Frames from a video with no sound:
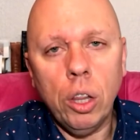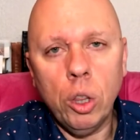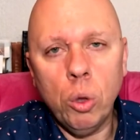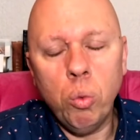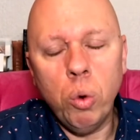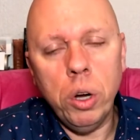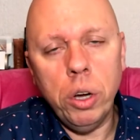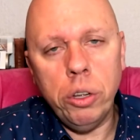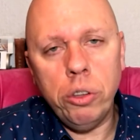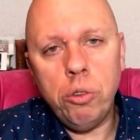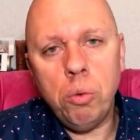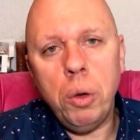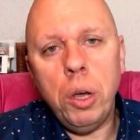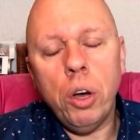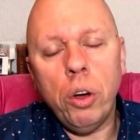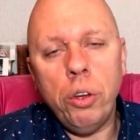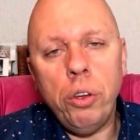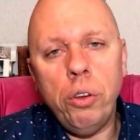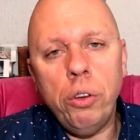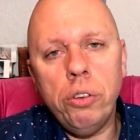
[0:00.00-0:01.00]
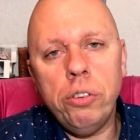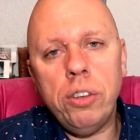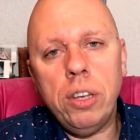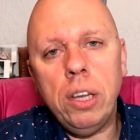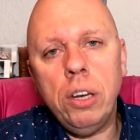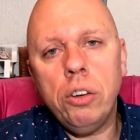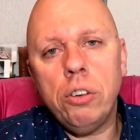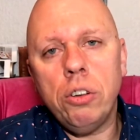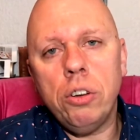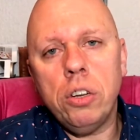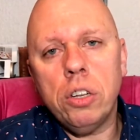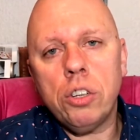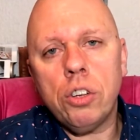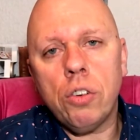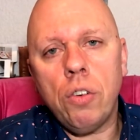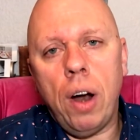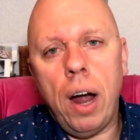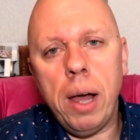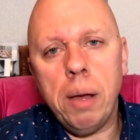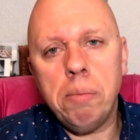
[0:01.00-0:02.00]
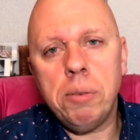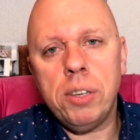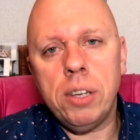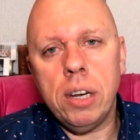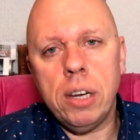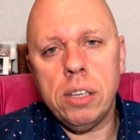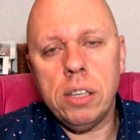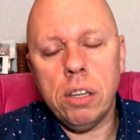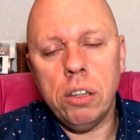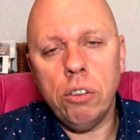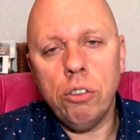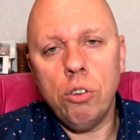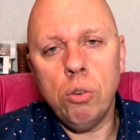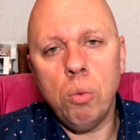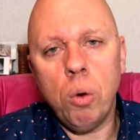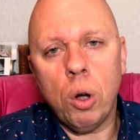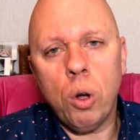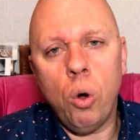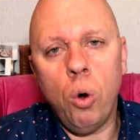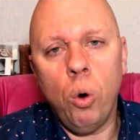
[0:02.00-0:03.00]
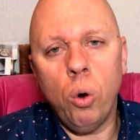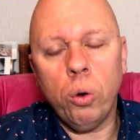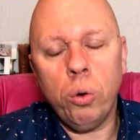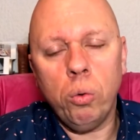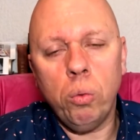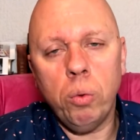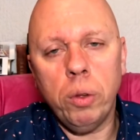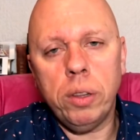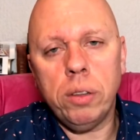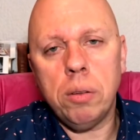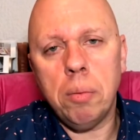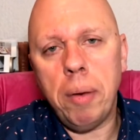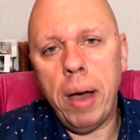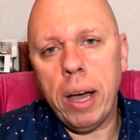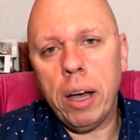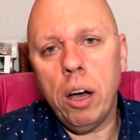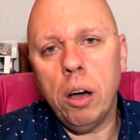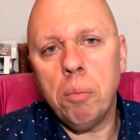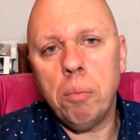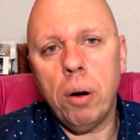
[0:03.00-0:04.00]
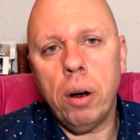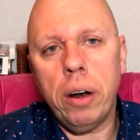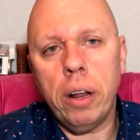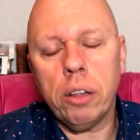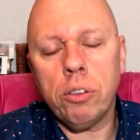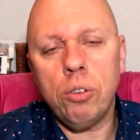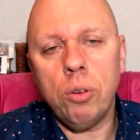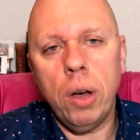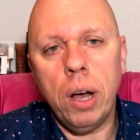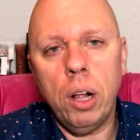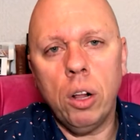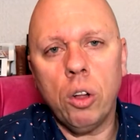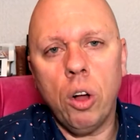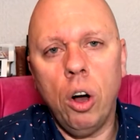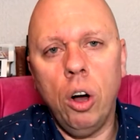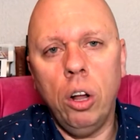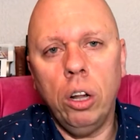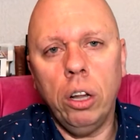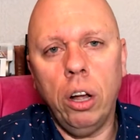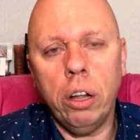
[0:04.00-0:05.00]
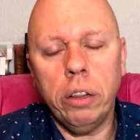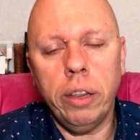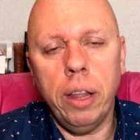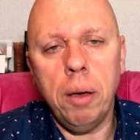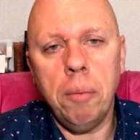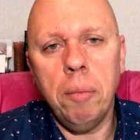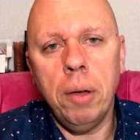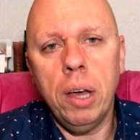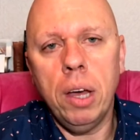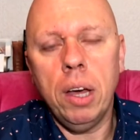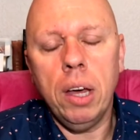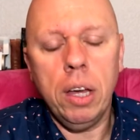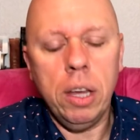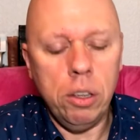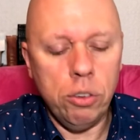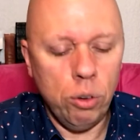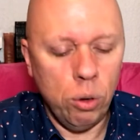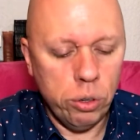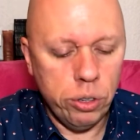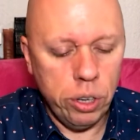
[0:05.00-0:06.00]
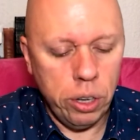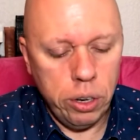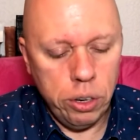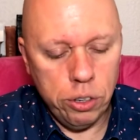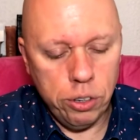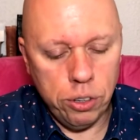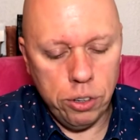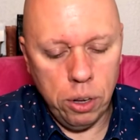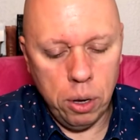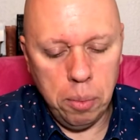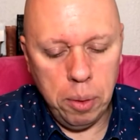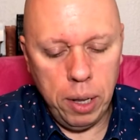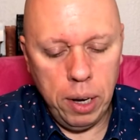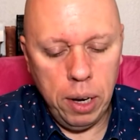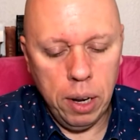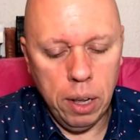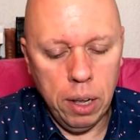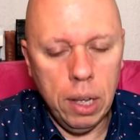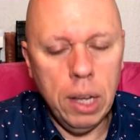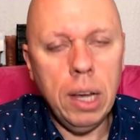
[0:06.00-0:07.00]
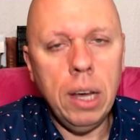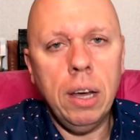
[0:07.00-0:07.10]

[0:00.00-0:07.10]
The words we are using to describe citizens who are caught with tobacco products or alcohol on them is also disturbing.